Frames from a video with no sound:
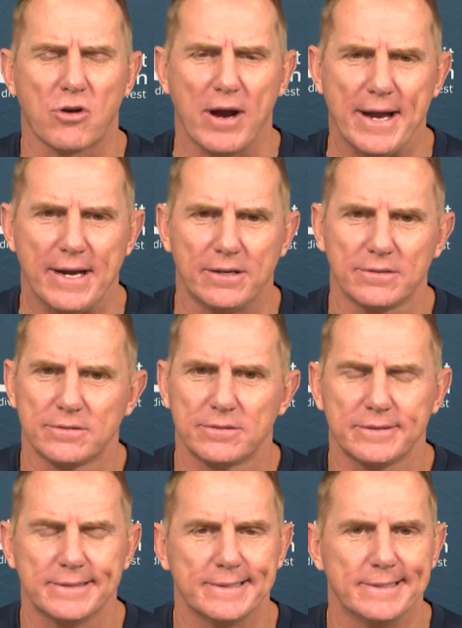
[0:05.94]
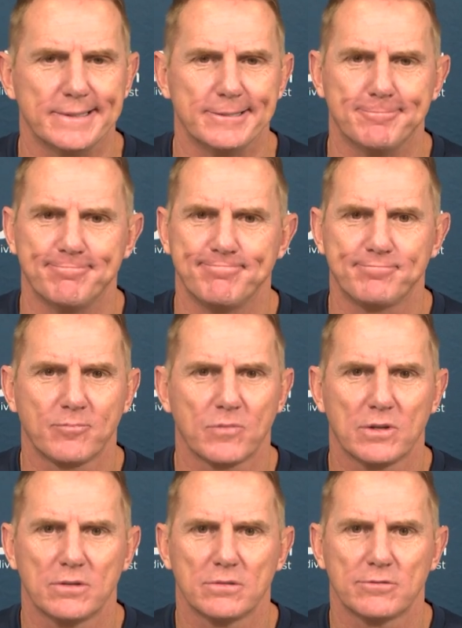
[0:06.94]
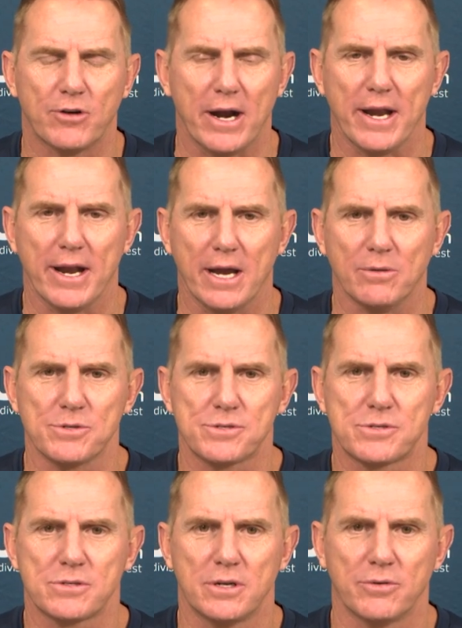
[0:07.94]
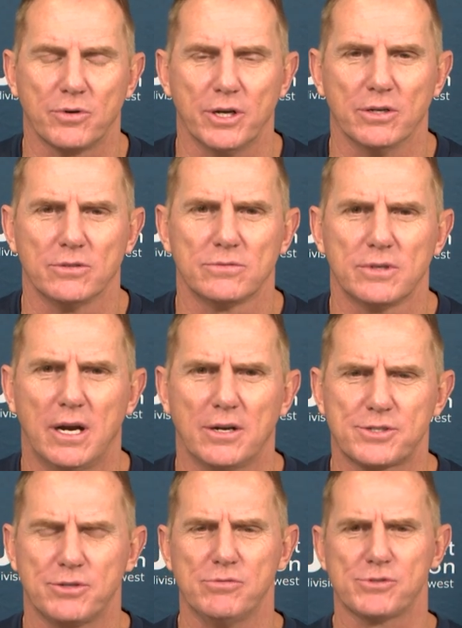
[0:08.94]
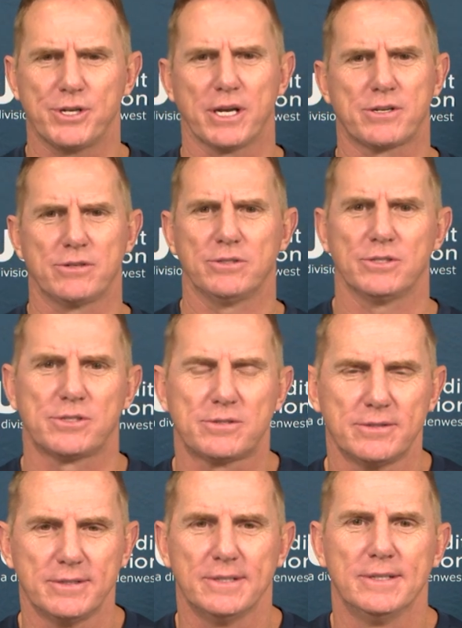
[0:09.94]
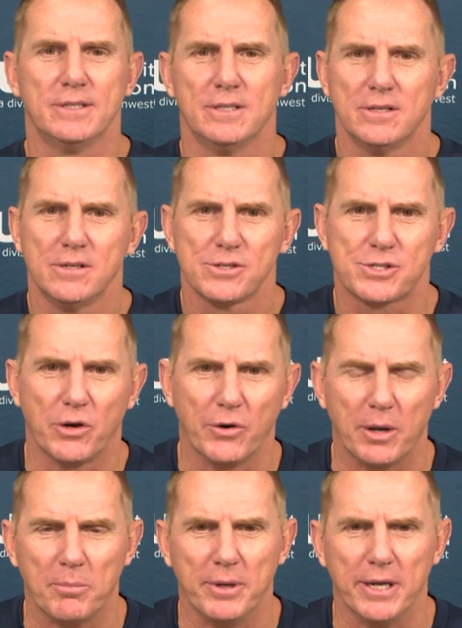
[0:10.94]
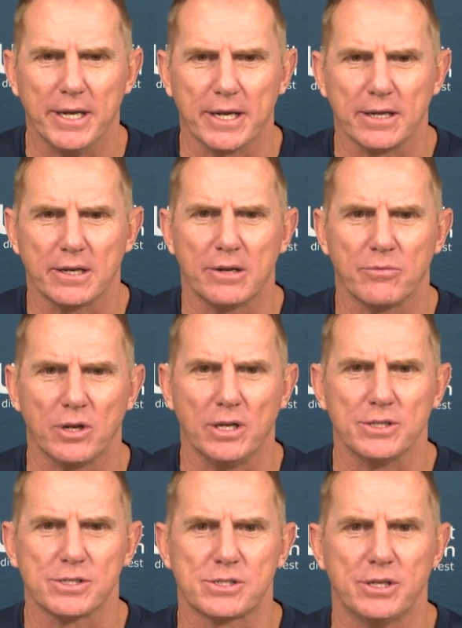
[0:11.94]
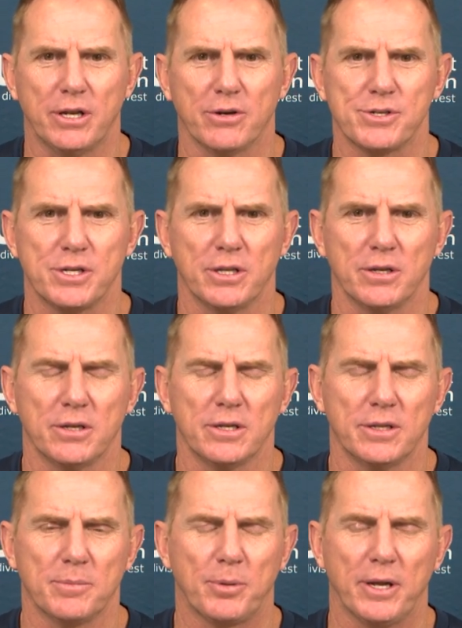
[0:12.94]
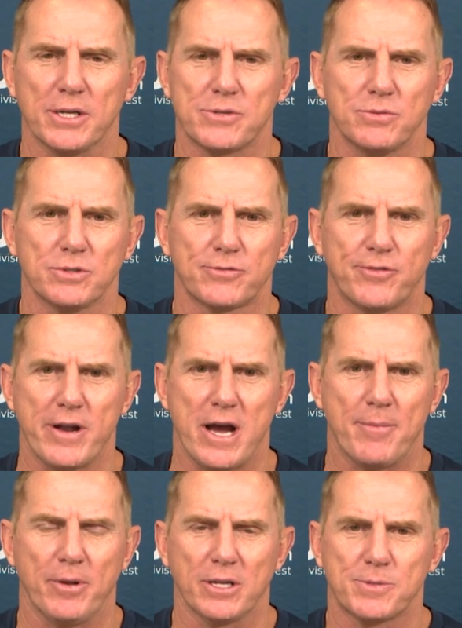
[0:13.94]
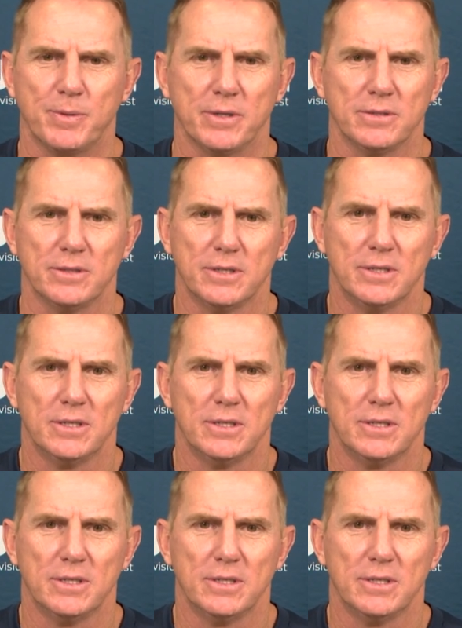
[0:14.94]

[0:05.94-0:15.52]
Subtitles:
crowd. Friday night was unreal. Our student section just showed up big, and really just the energy in the place was phenomenal. That's been